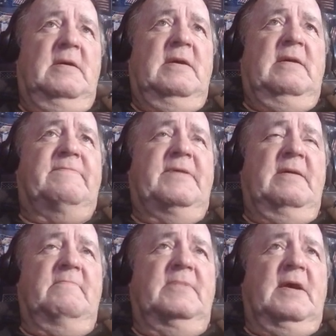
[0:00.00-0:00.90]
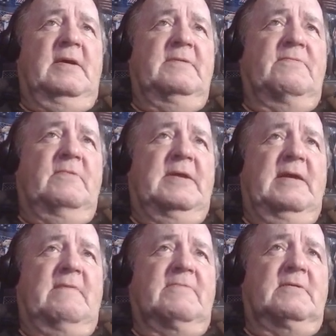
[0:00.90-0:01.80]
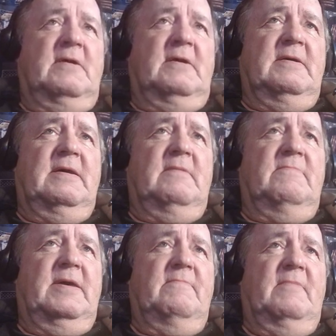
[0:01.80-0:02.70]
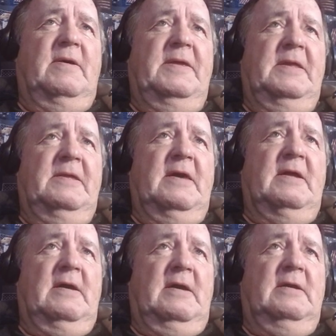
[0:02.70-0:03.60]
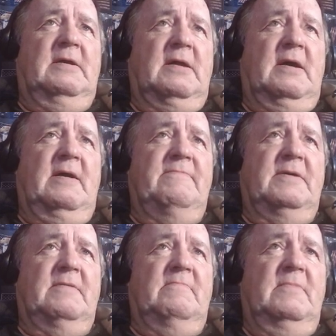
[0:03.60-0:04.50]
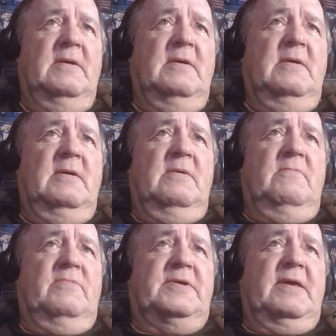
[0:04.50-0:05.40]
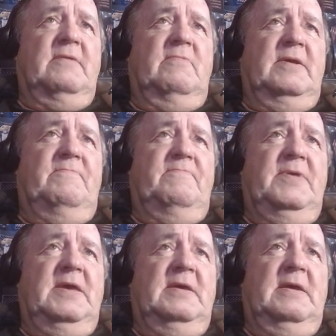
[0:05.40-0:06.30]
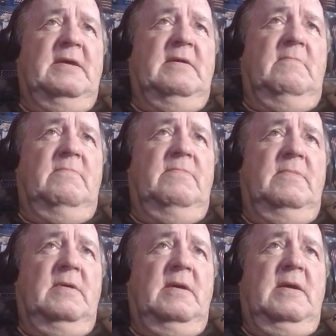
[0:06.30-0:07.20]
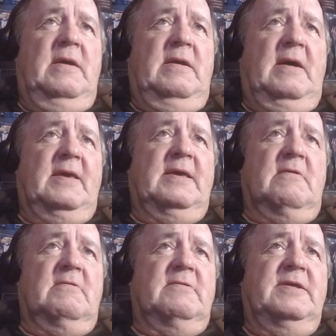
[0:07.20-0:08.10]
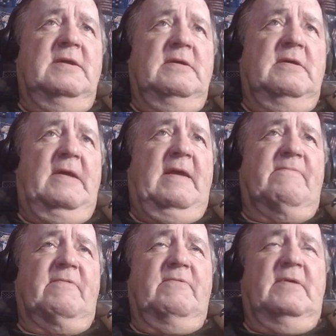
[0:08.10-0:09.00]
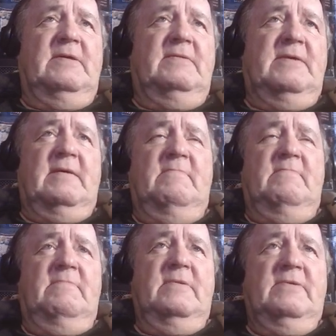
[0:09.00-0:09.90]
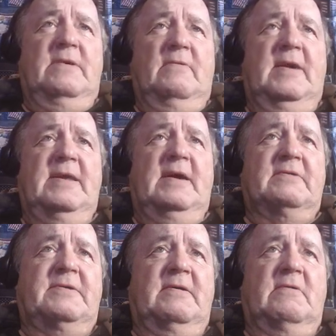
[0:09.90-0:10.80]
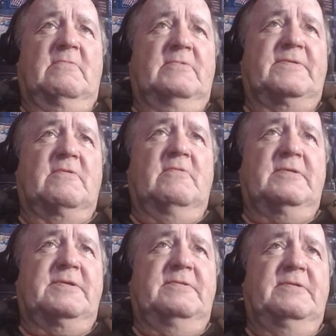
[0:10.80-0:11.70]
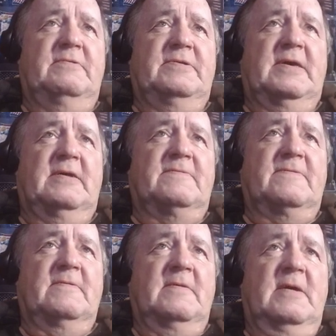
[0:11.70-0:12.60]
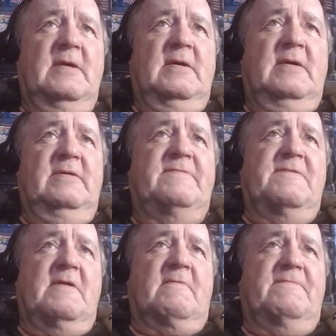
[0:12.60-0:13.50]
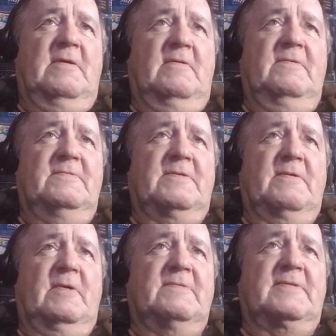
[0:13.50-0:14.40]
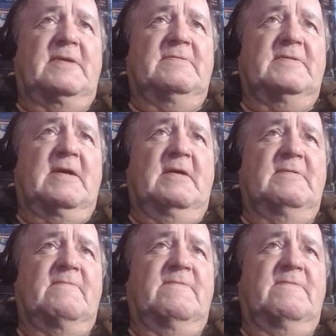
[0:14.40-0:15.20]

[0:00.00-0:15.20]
If them guys would have ever caught him, they might have not unalived him, but they would have beat him. And I guarantee you, every one of them that went out there and was going to do this, and the sheriff know who they was because the guys